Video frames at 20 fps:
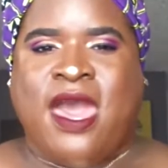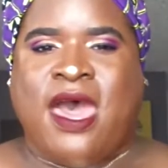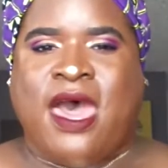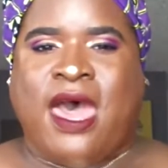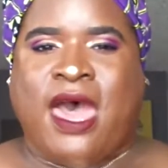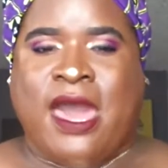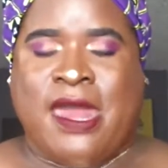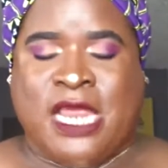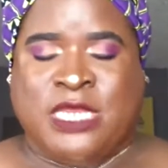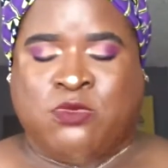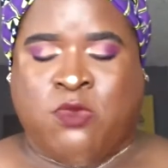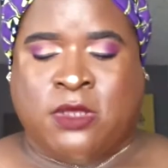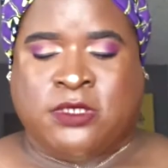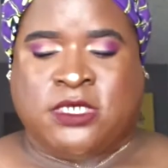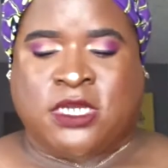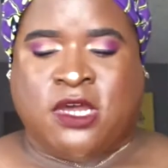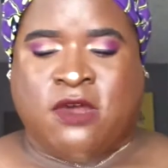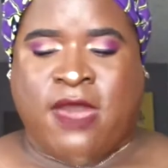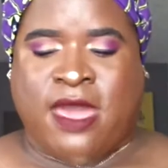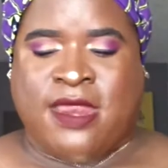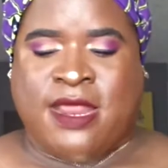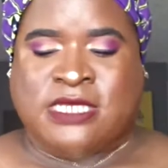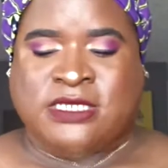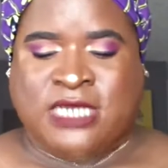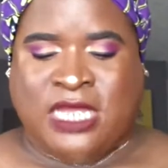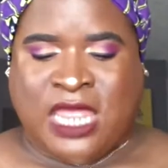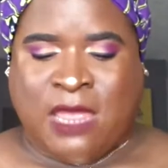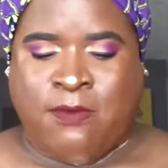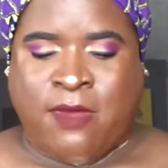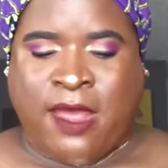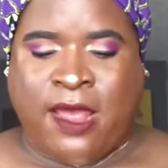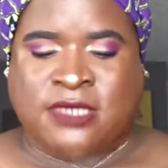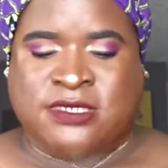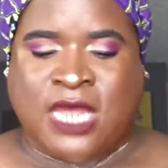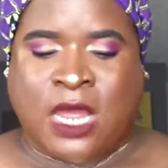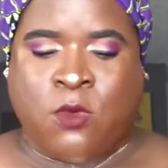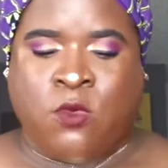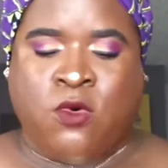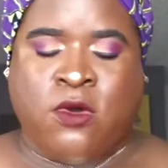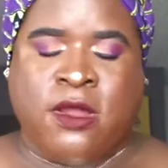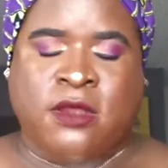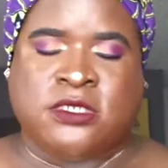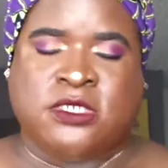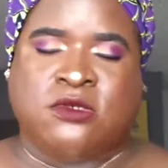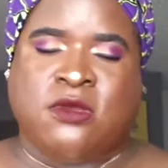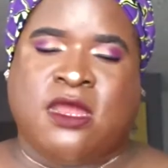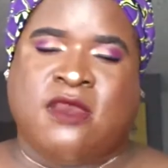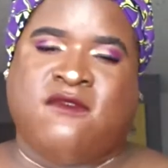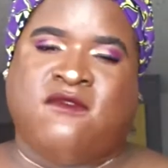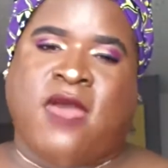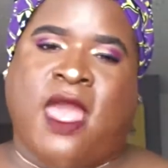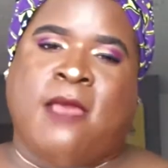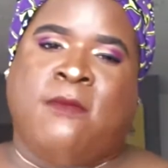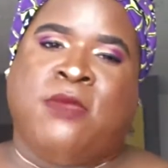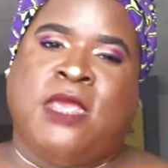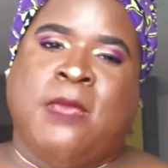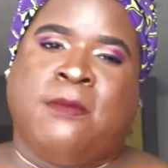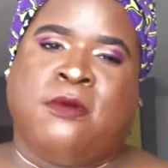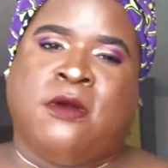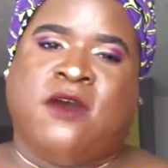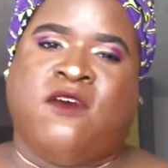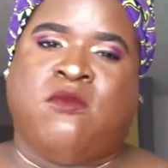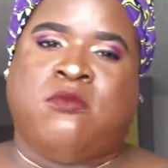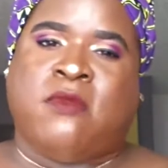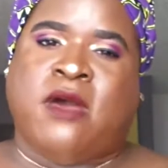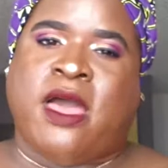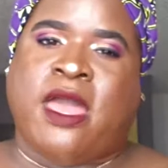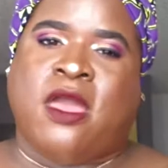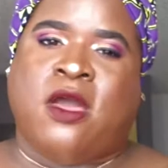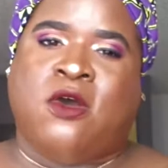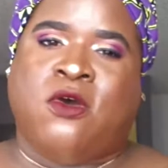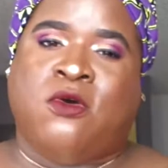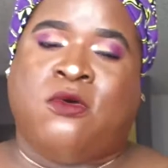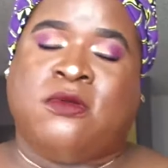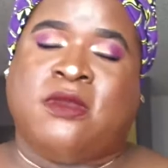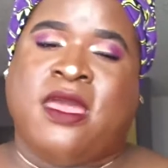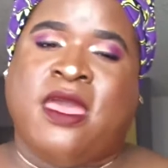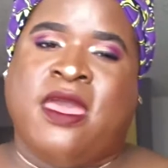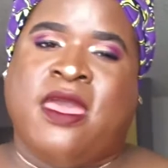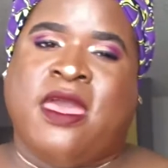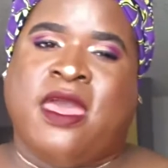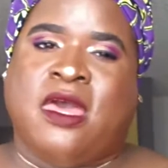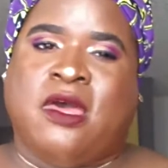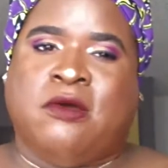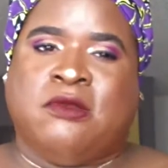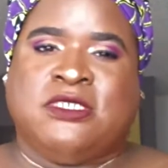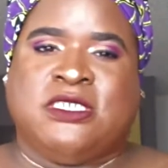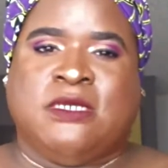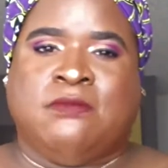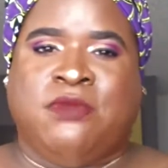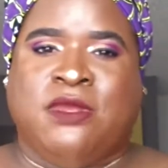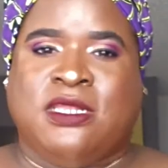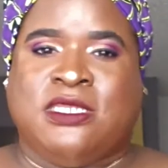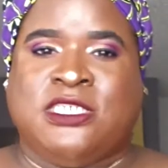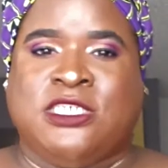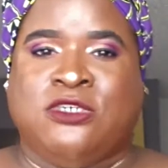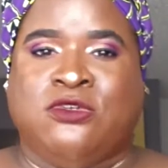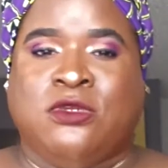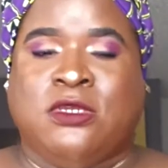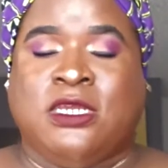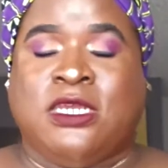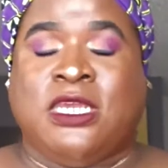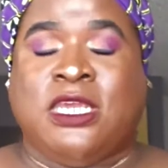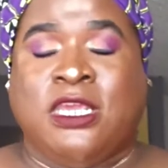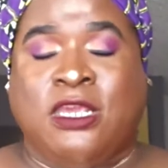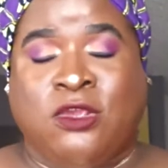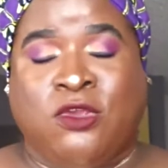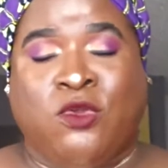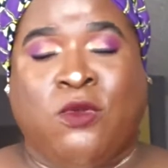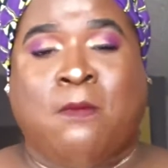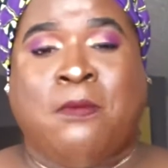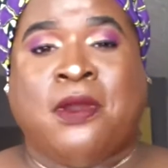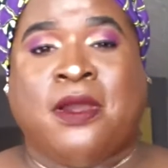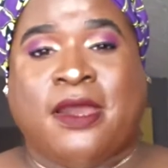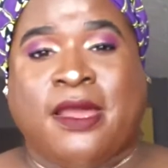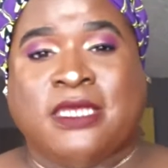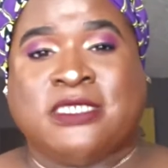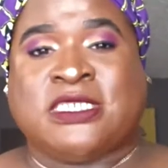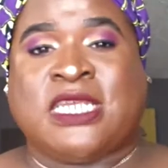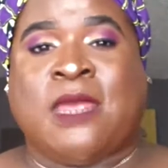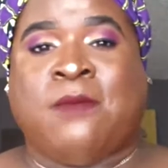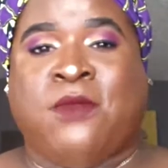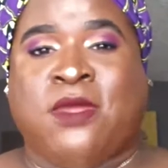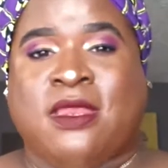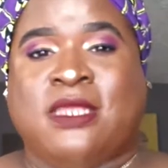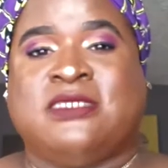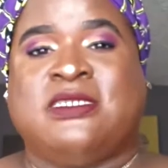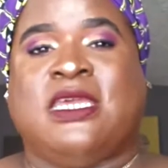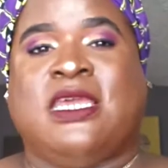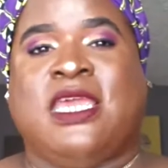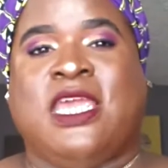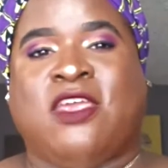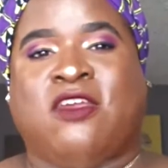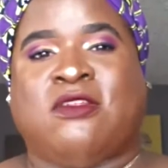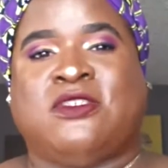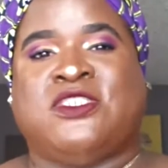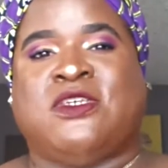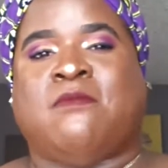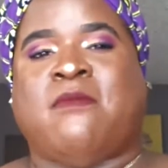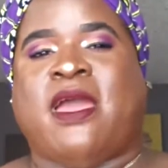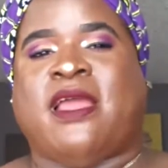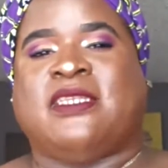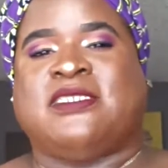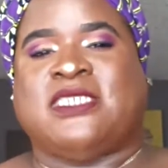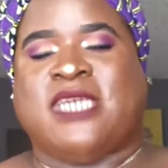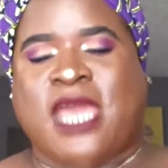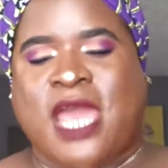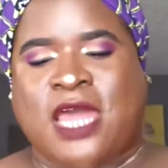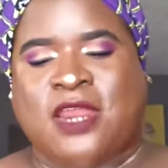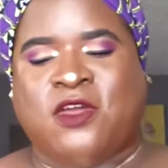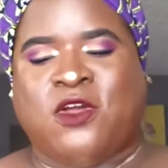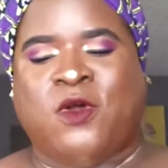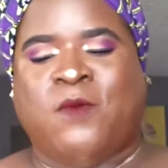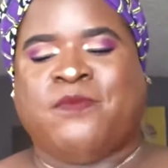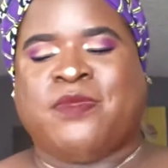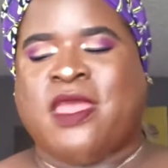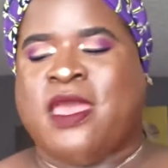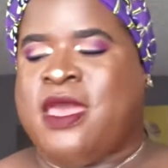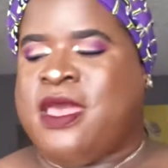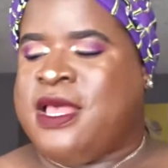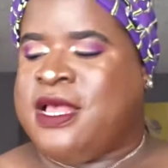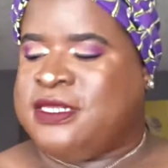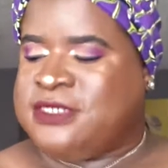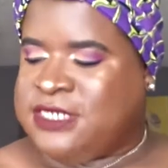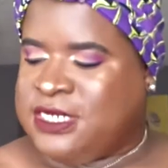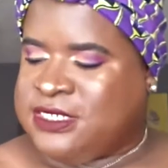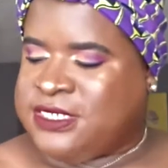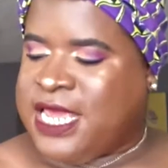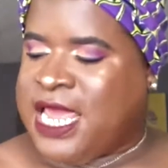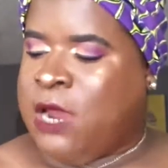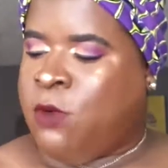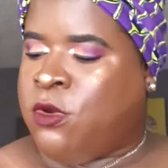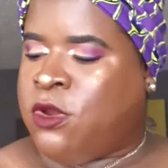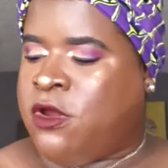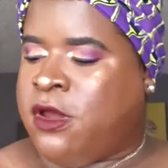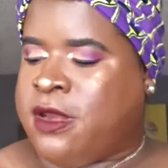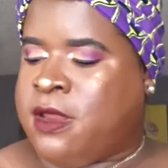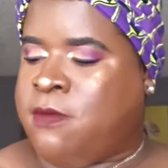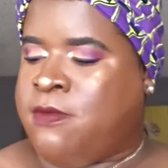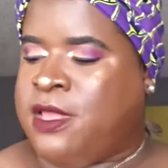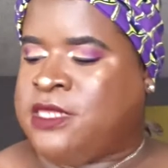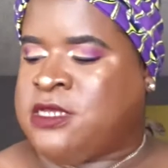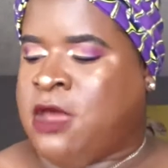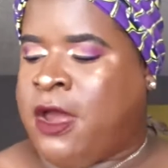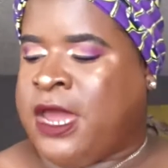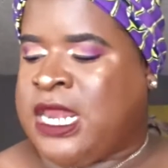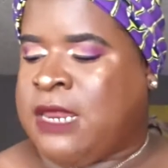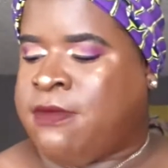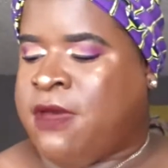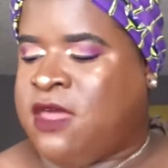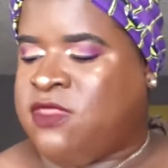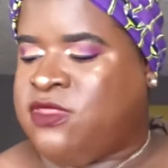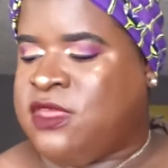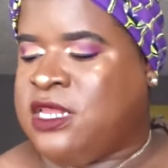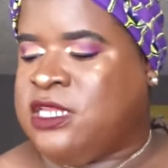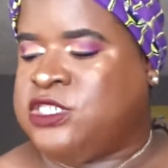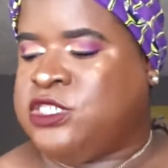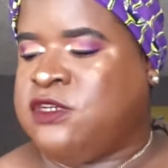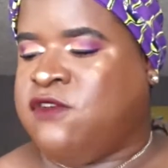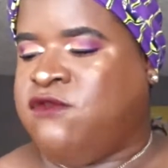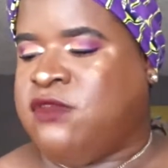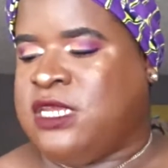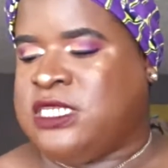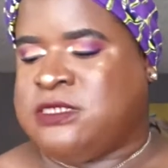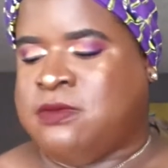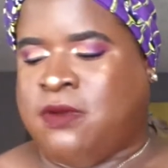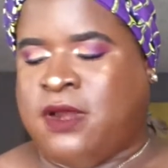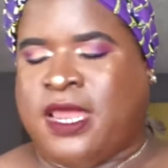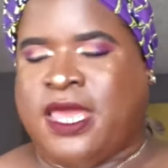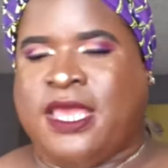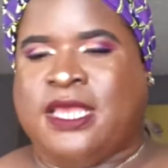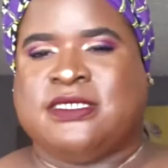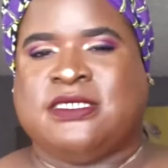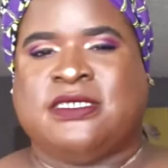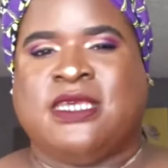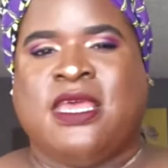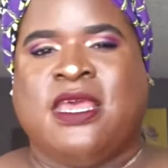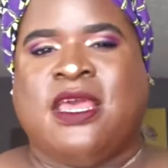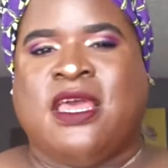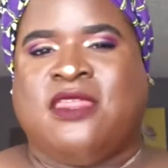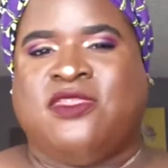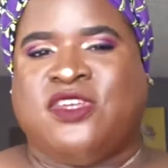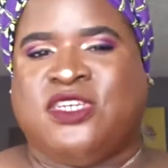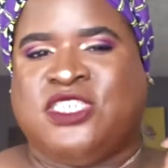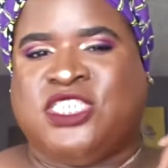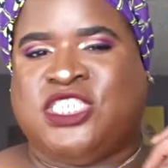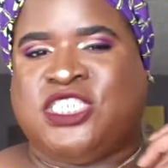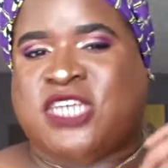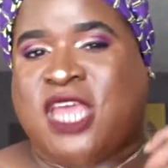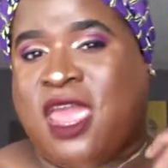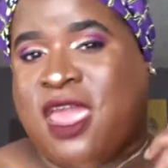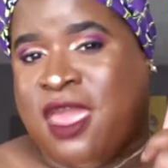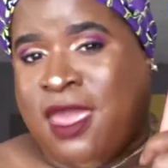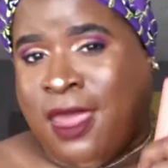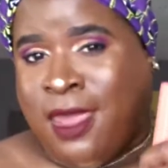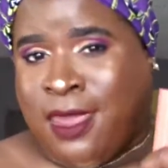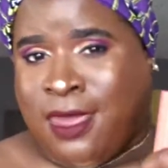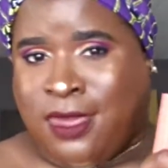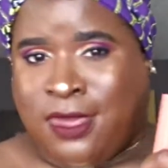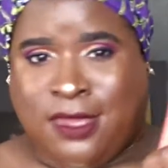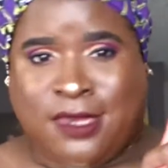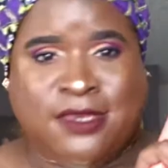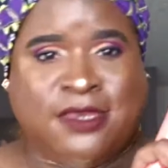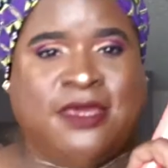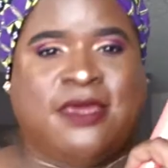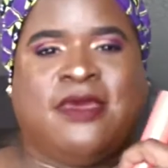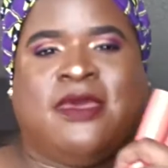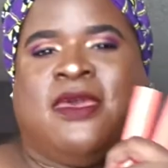I just want to go ahead and say that because I want to invite people of my own LGBTQ plus community here to my channel. Today we're going to be talking about the Juvias Place, the Shade